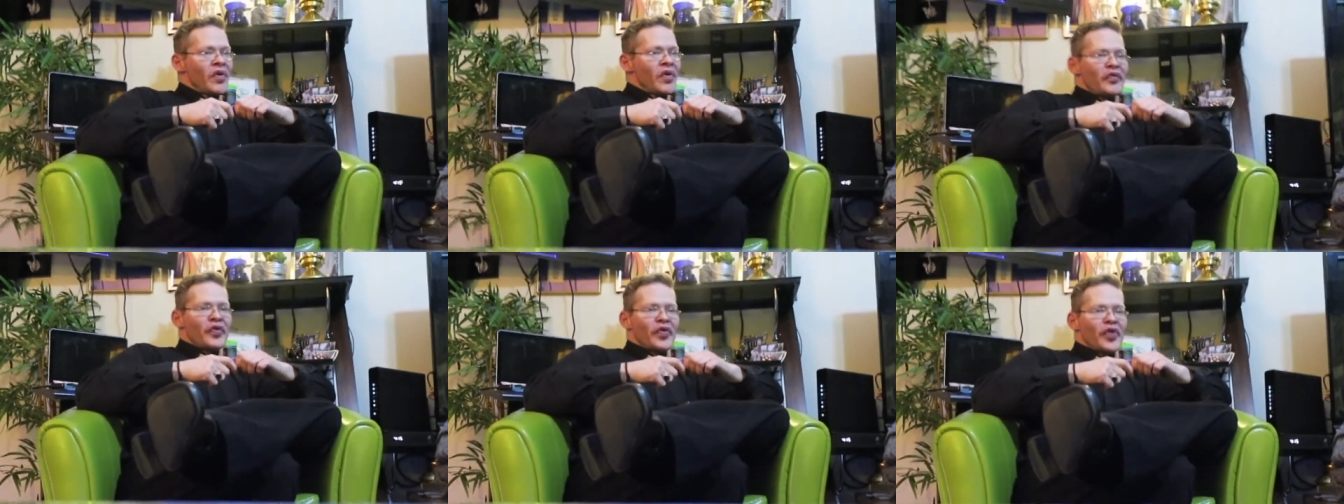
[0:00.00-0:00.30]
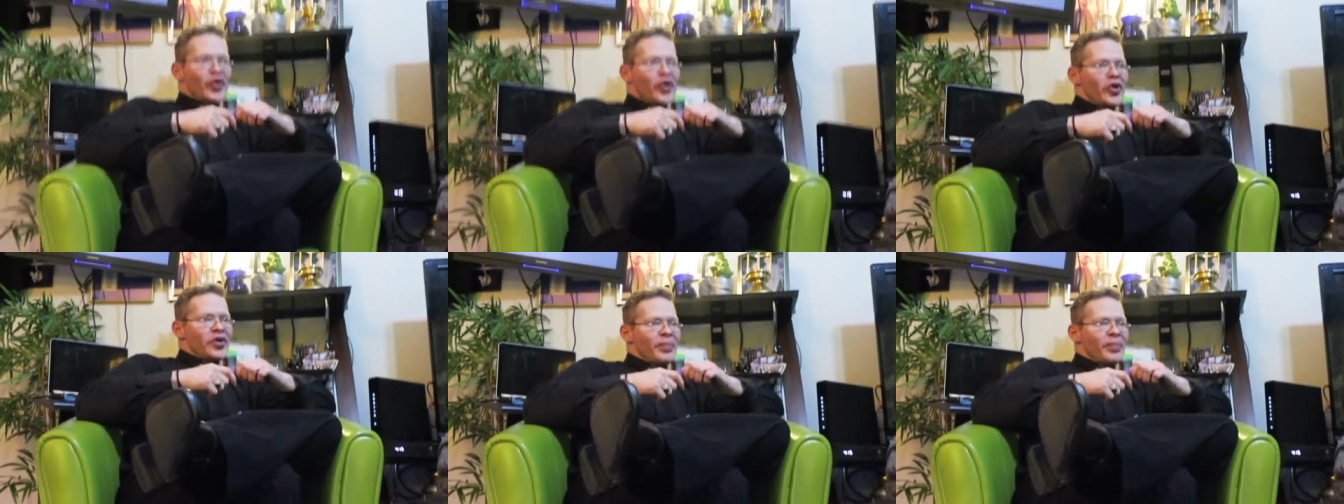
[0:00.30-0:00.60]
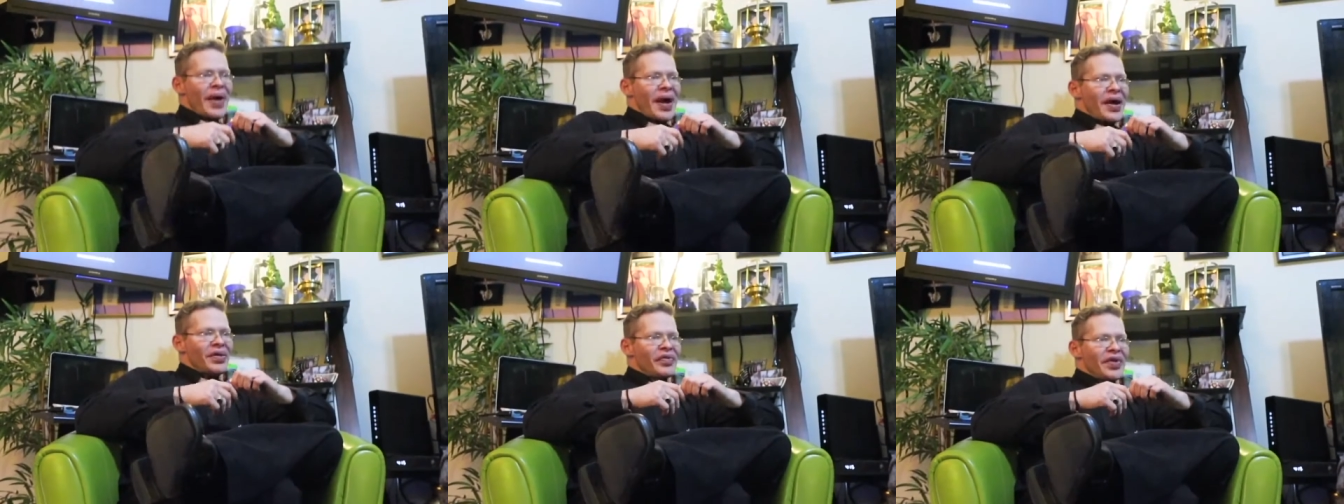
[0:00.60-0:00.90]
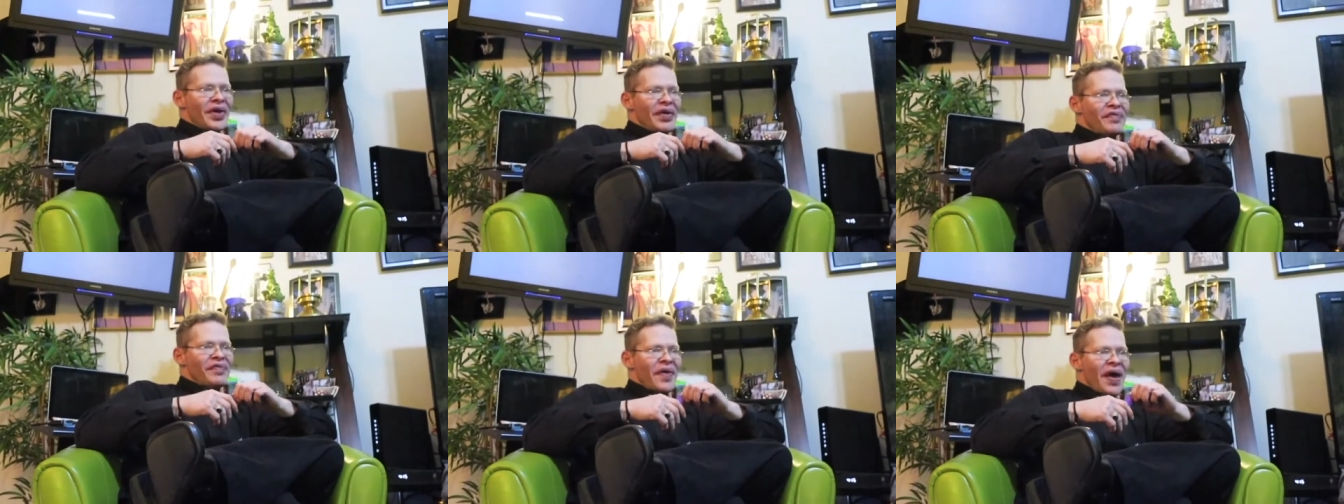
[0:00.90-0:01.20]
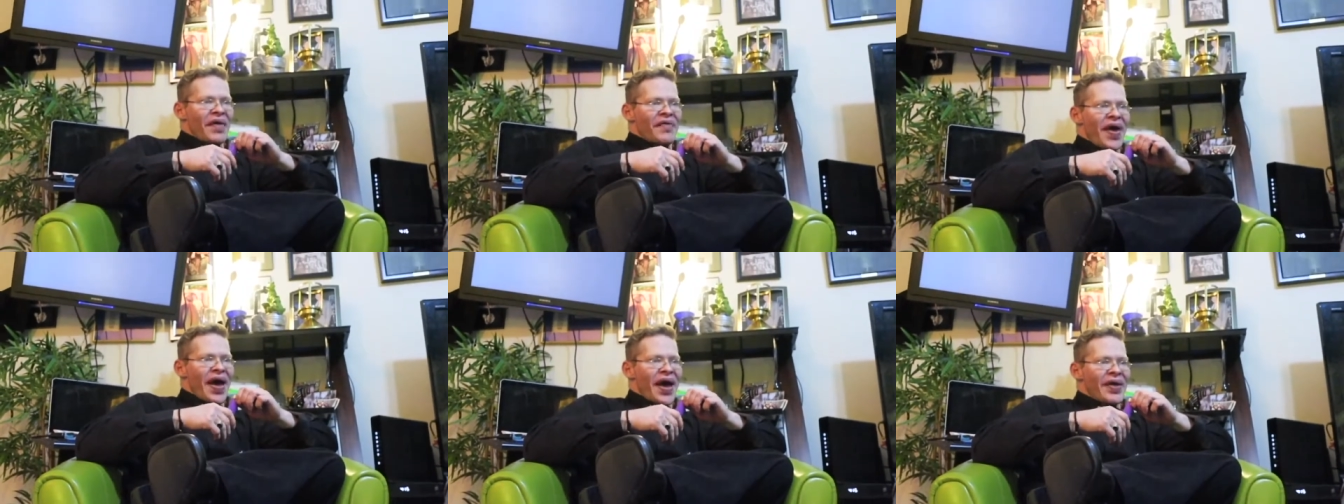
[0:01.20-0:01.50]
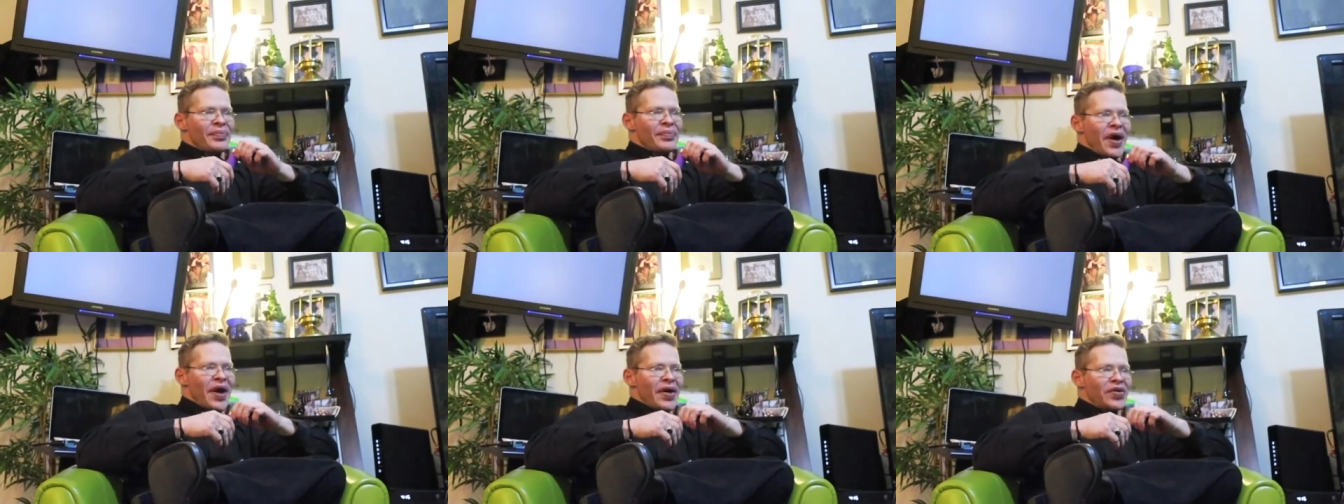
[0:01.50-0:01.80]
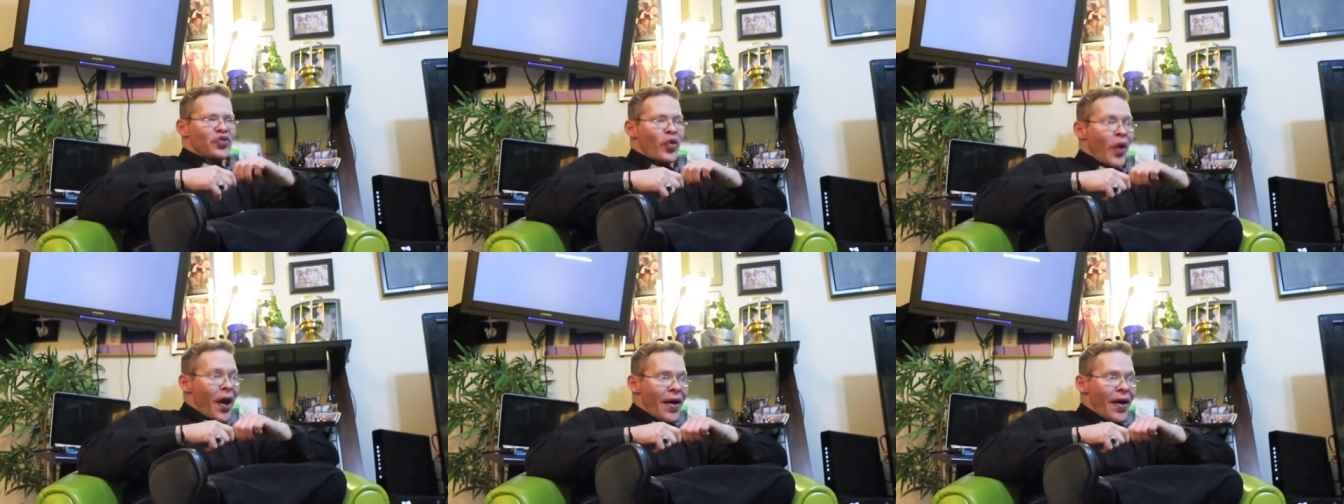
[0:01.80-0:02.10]
for the good and the bad, I've had
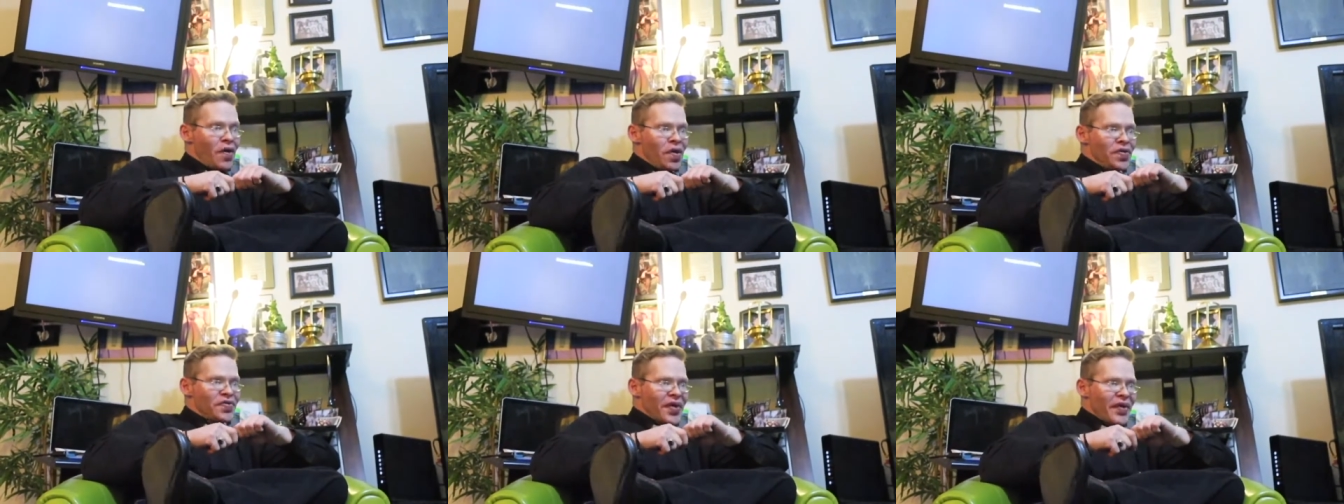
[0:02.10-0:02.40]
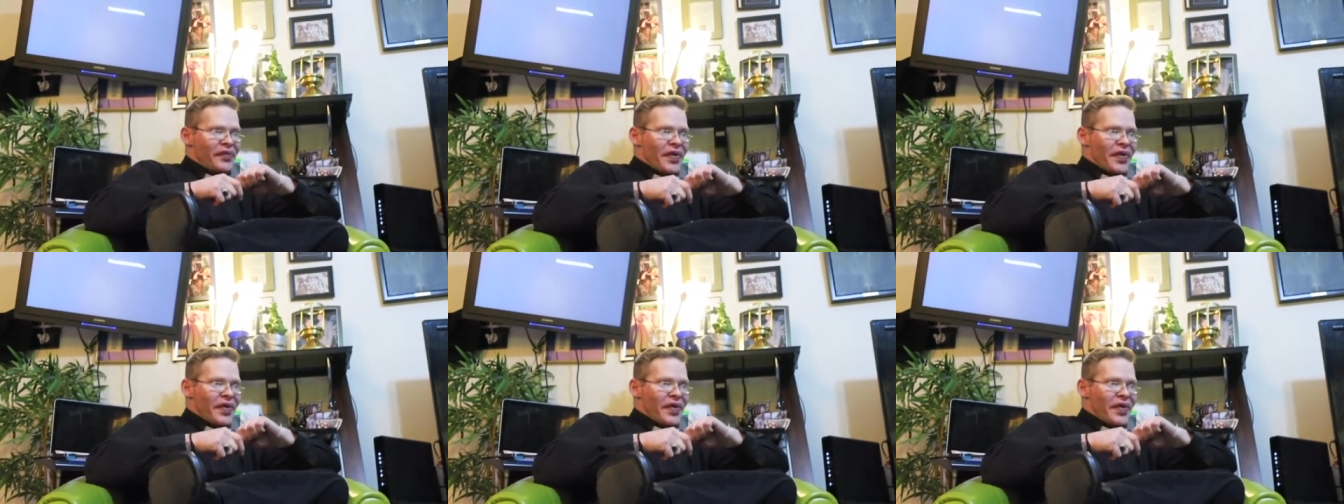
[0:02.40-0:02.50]
my trials,